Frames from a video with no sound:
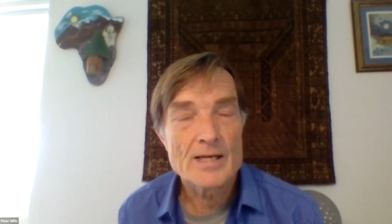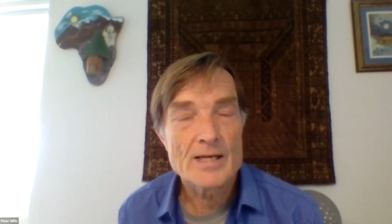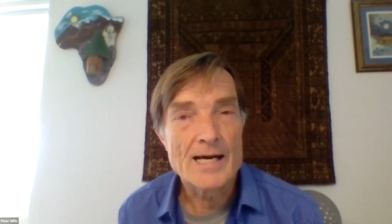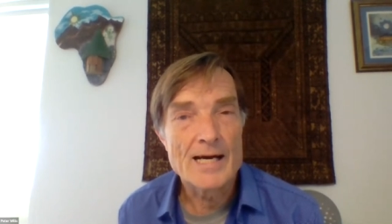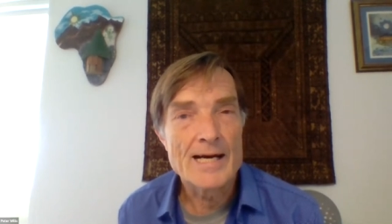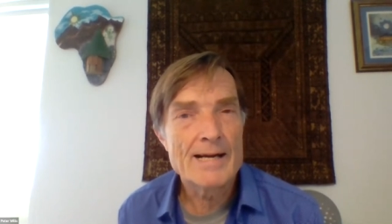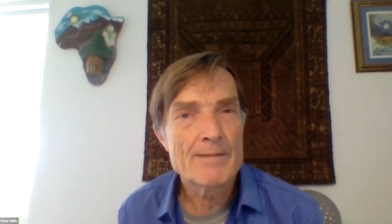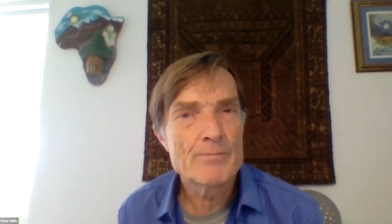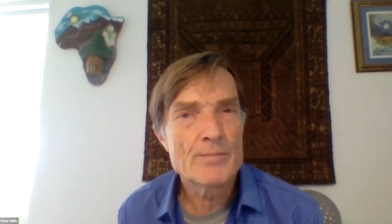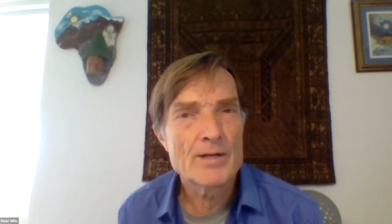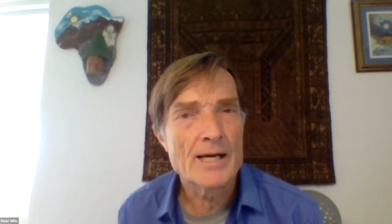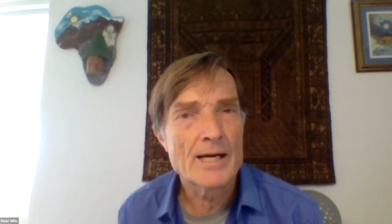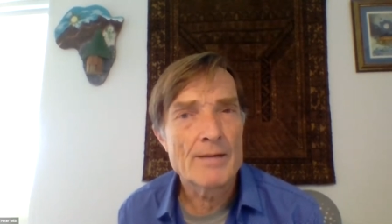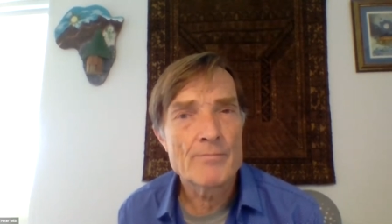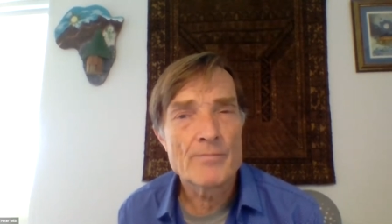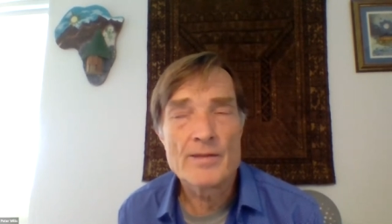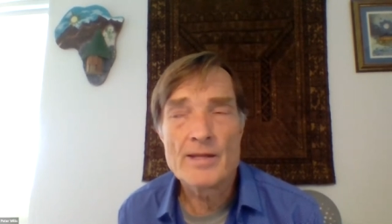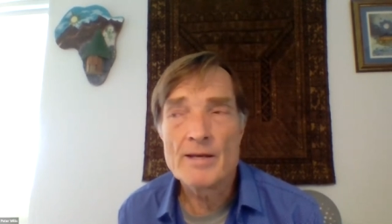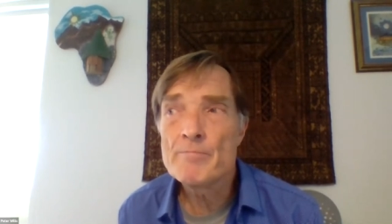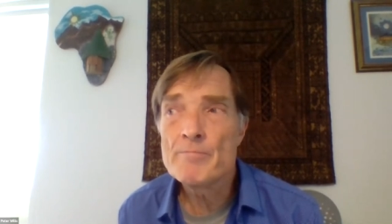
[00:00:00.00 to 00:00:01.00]
I'm,
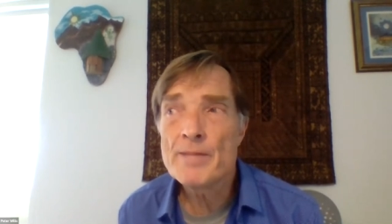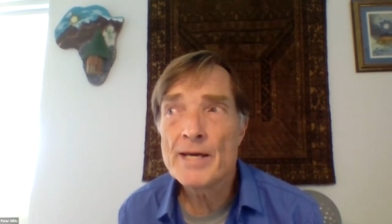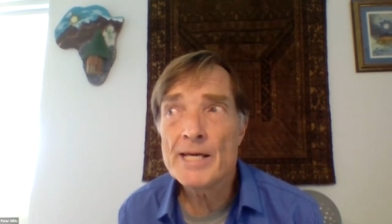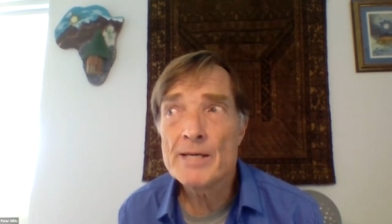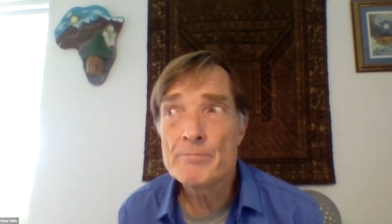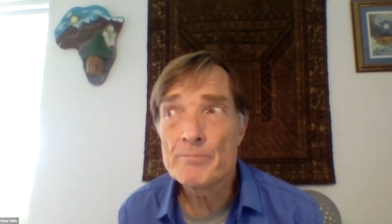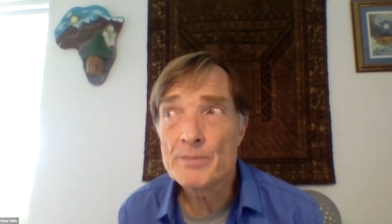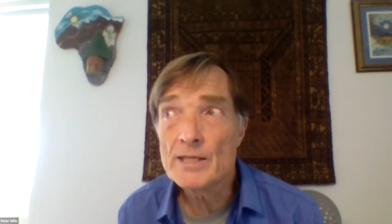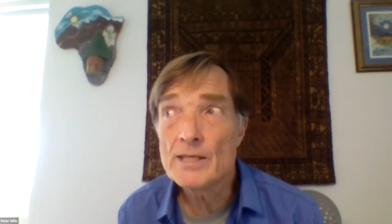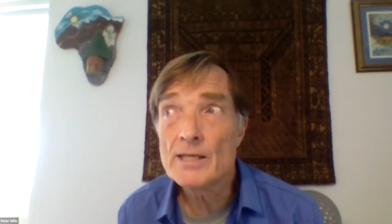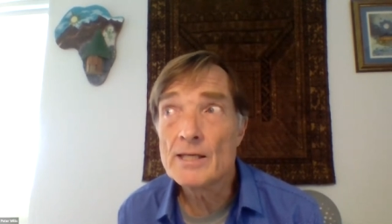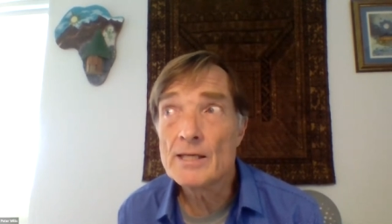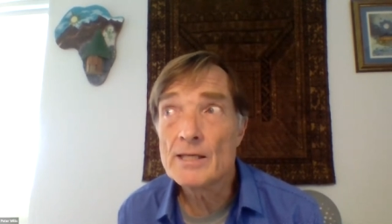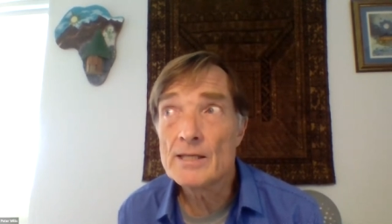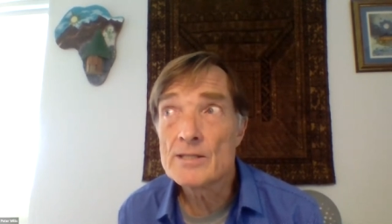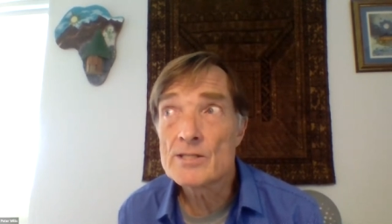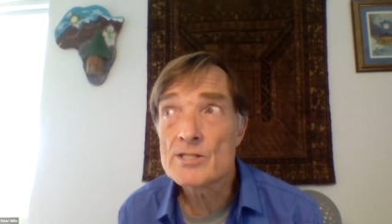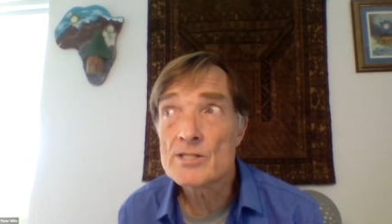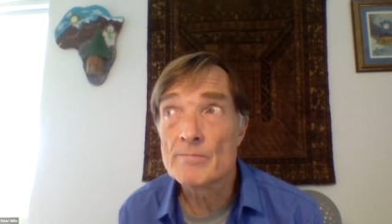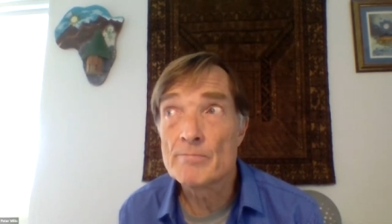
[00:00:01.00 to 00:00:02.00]
I'm, there may
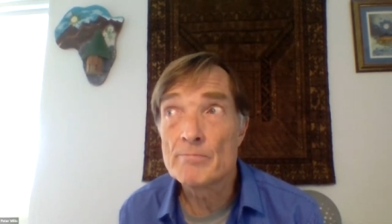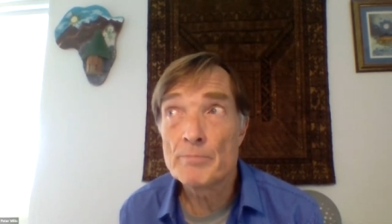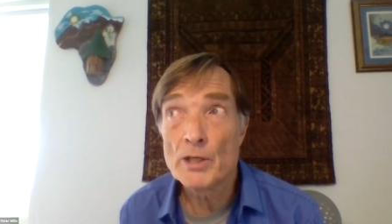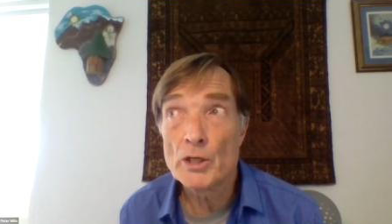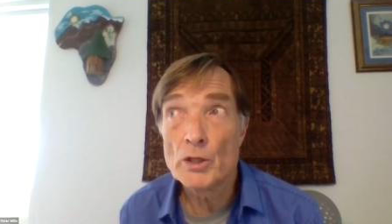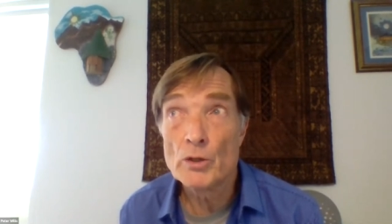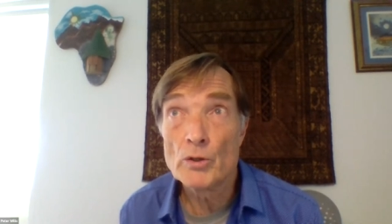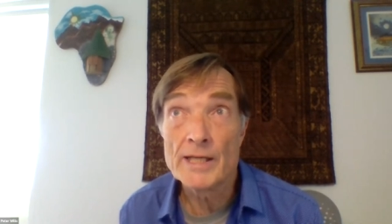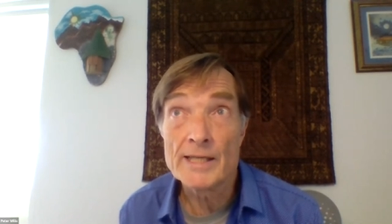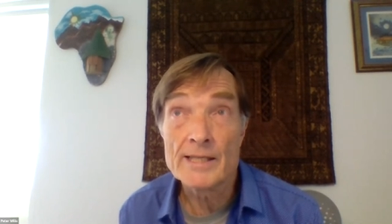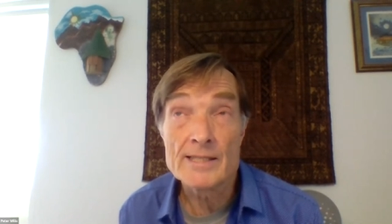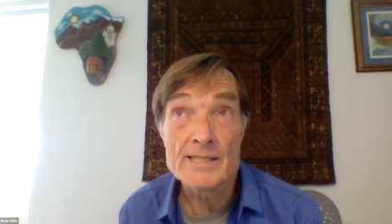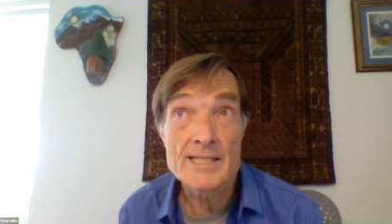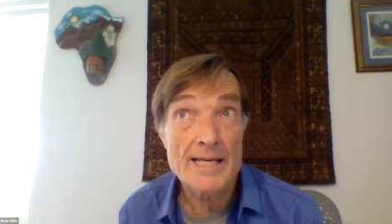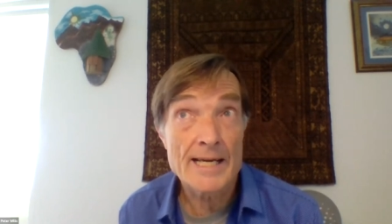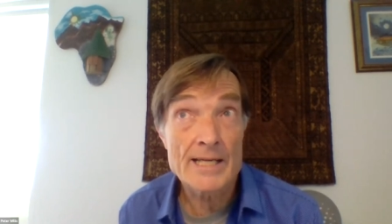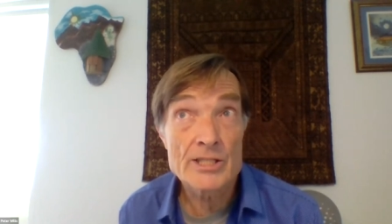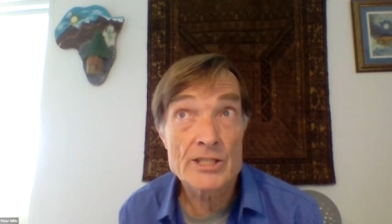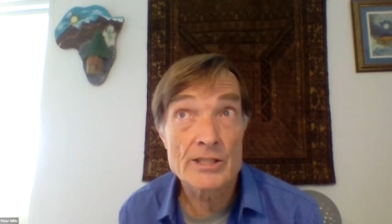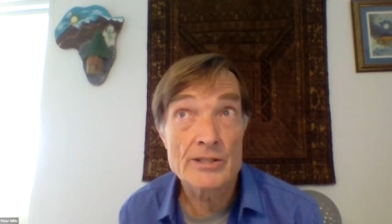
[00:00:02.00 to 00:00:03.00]
be some polling
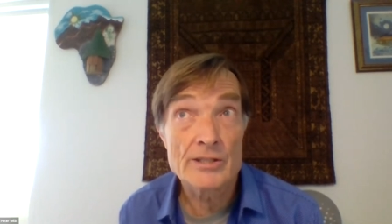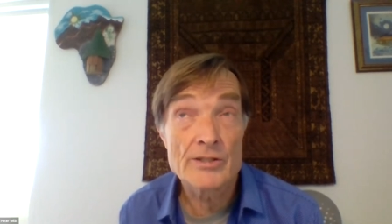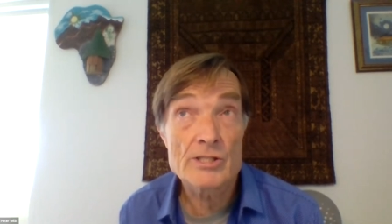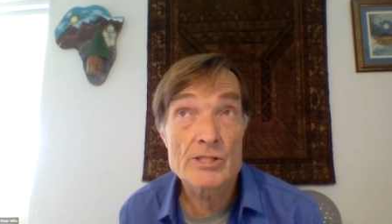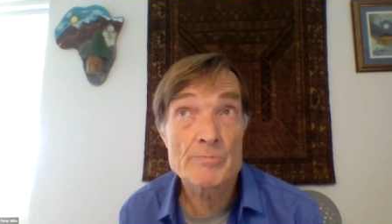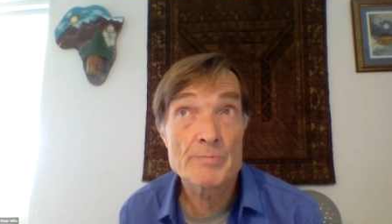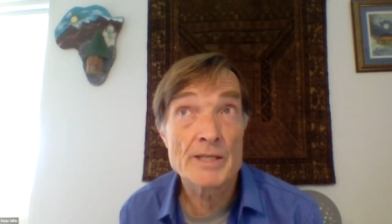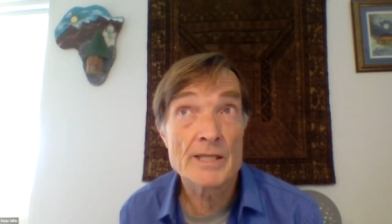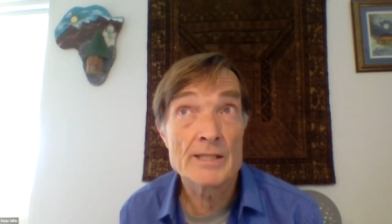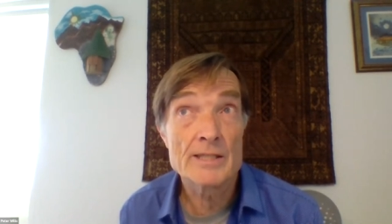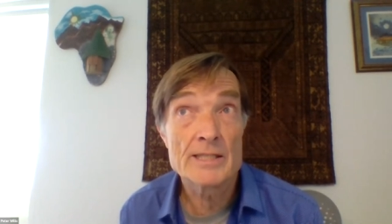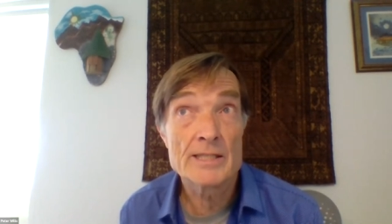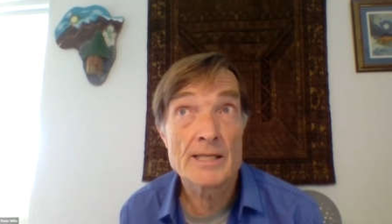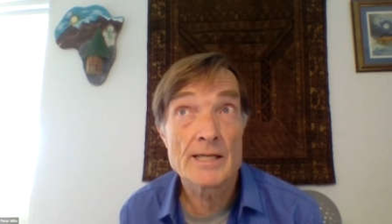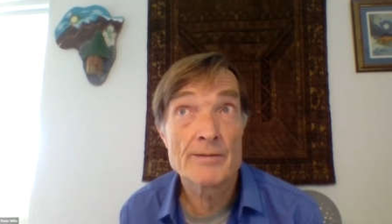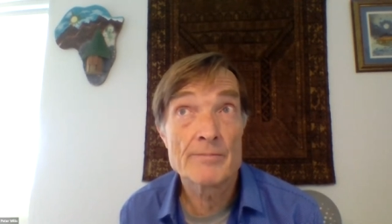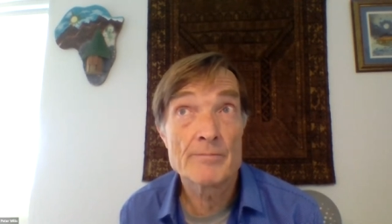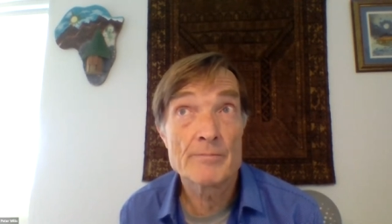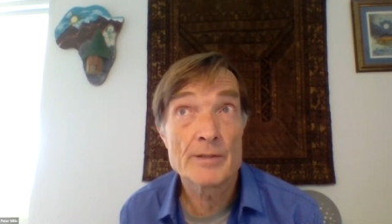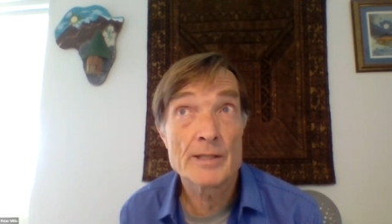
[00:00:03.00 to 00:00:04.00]
data that's been
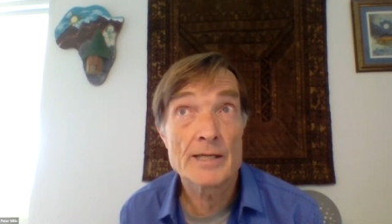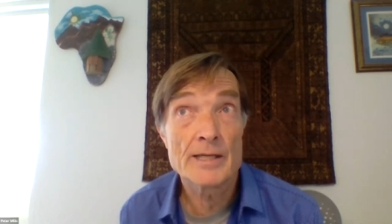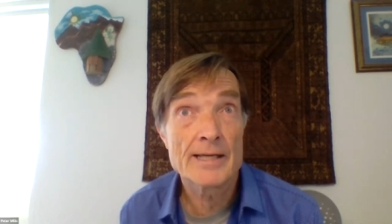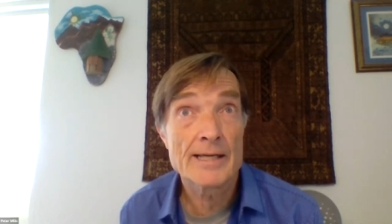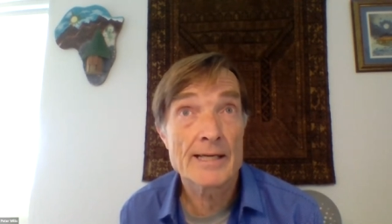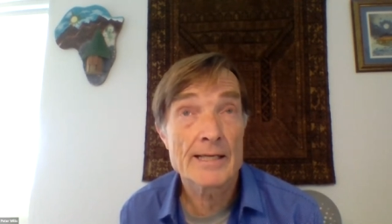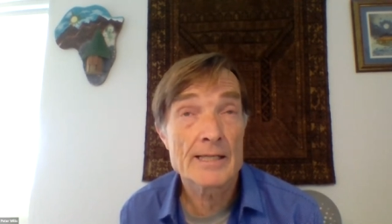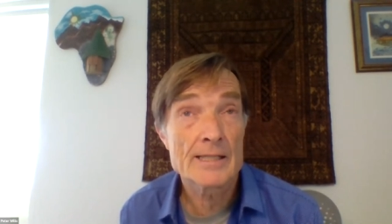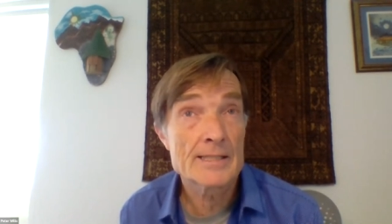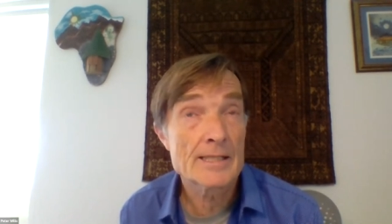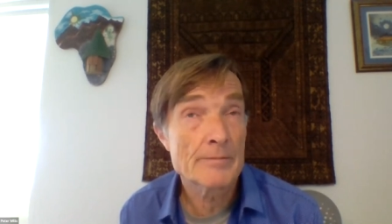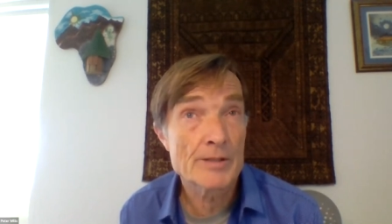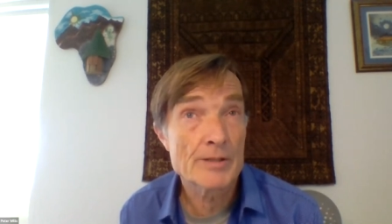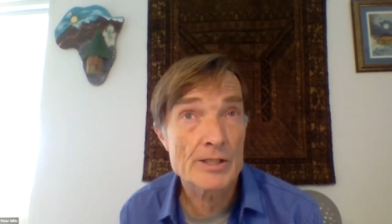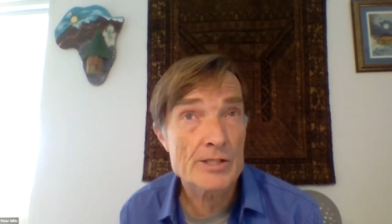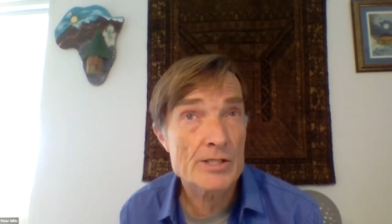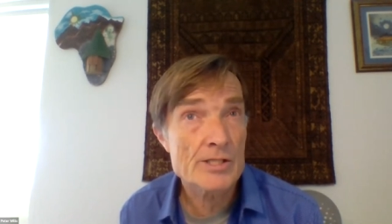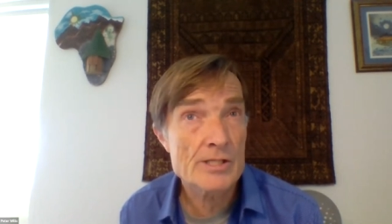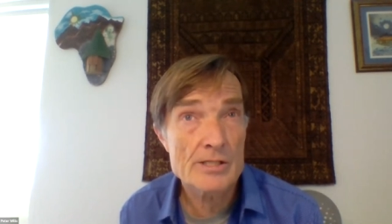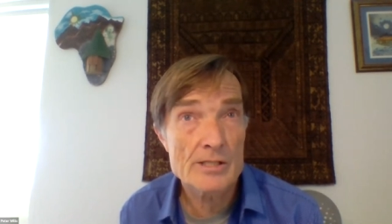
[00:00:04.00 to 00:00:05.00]
done by
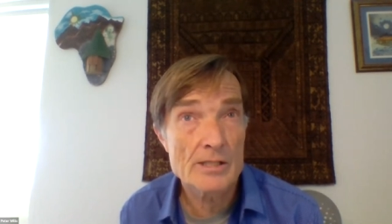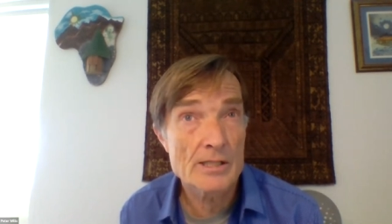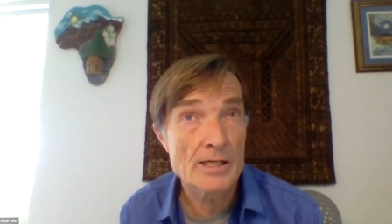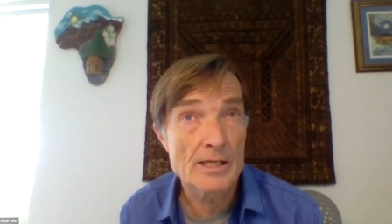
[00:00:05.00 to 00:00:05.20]
academics